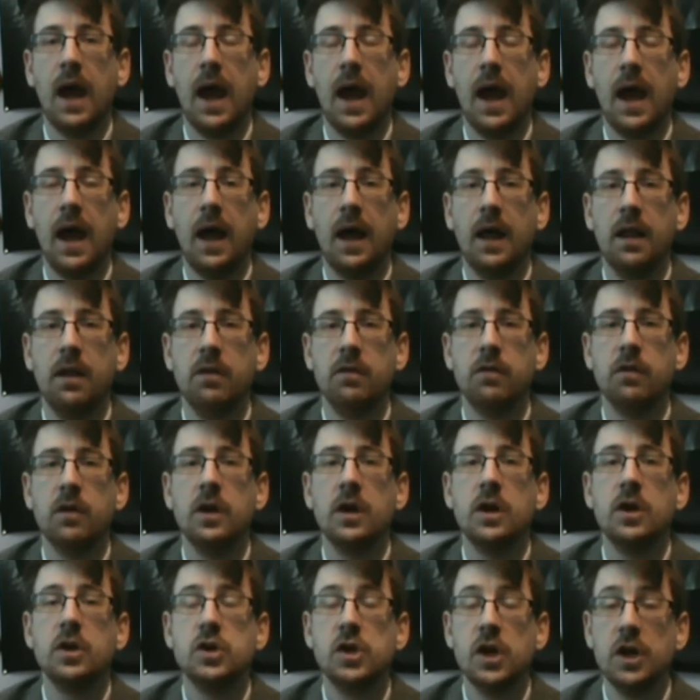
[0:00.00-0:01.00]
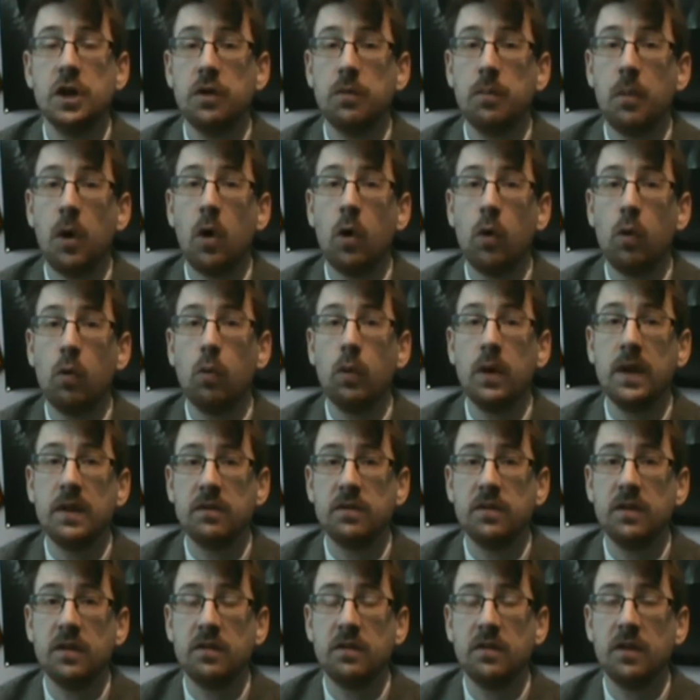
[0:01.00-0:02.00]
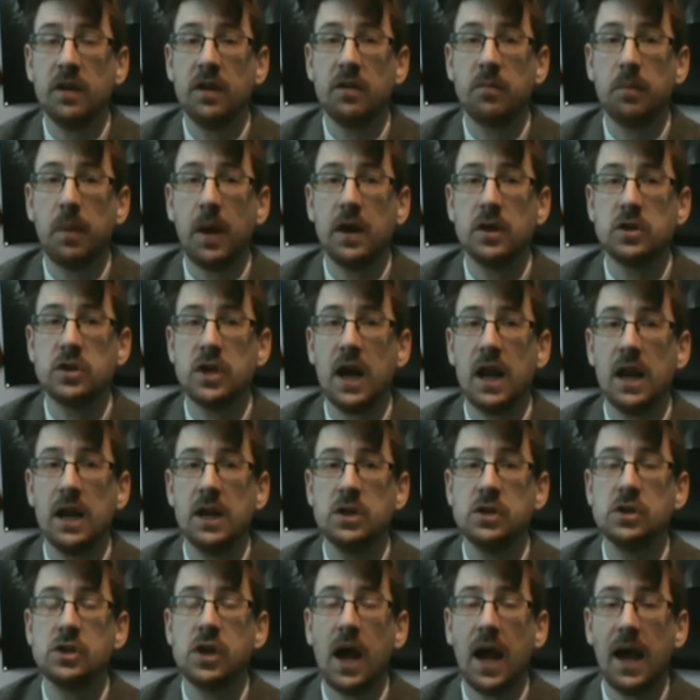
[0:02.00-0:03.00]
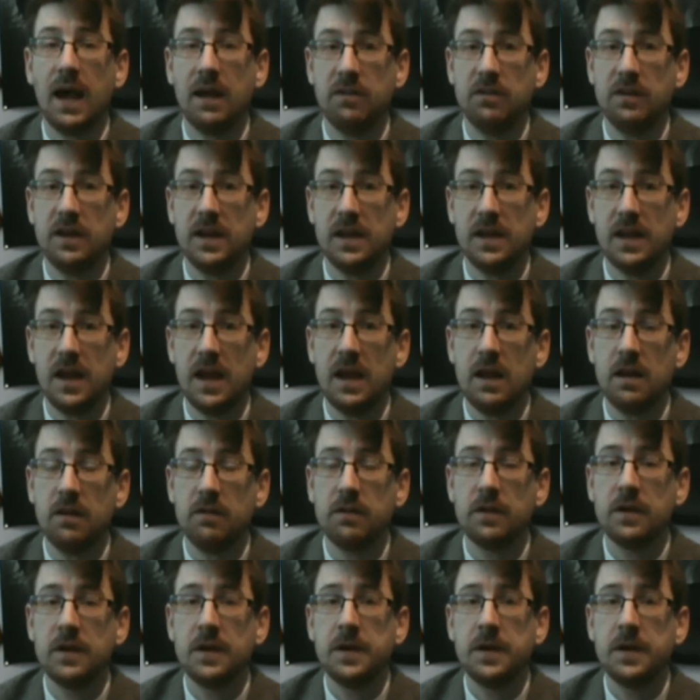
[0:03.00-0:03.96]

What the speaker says: And Jinder Mahal wins this six-pack challenge, as he did.